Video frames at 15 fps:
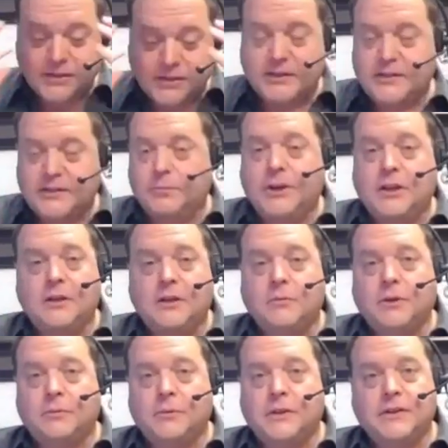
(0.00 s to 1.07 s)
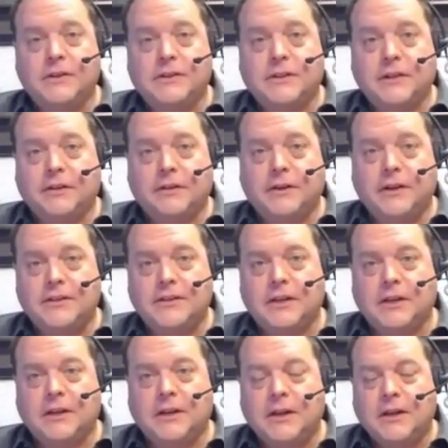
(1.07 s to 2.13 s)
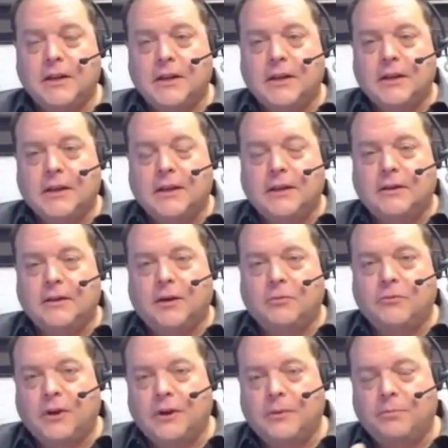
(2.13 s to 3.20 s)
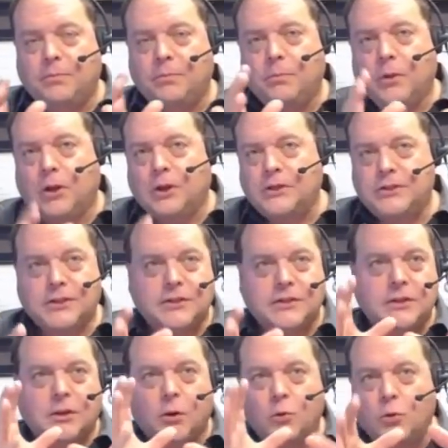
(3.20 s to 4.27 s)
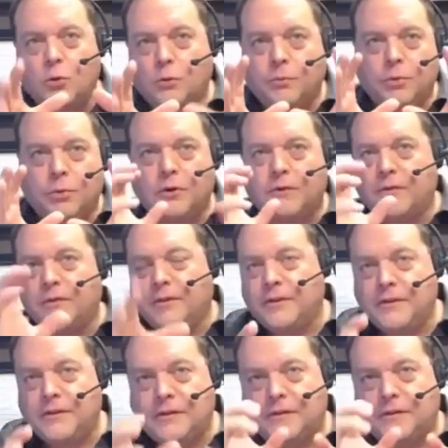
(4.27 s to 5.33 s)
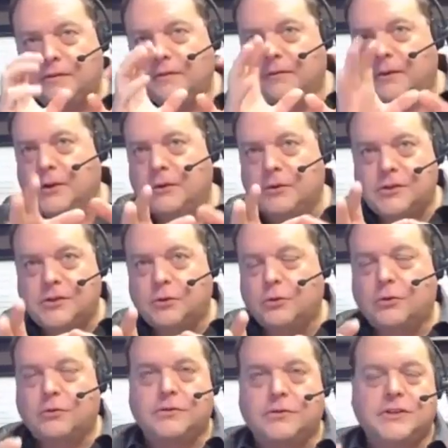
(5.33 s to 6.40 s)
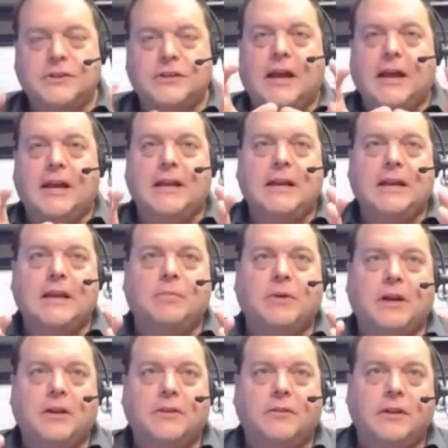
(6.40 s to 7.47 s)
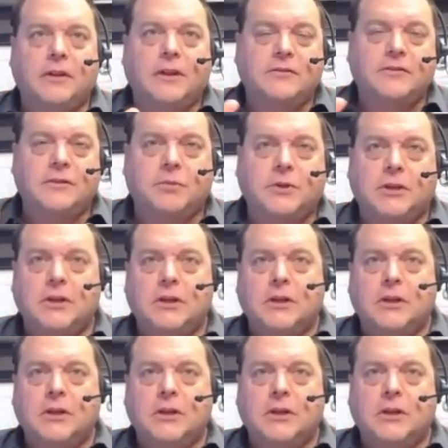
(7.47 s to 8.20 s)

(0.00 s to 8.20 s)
had somebody email me this the other day saying you know i'm trying to launch this local book for this you know historical society but i think i should be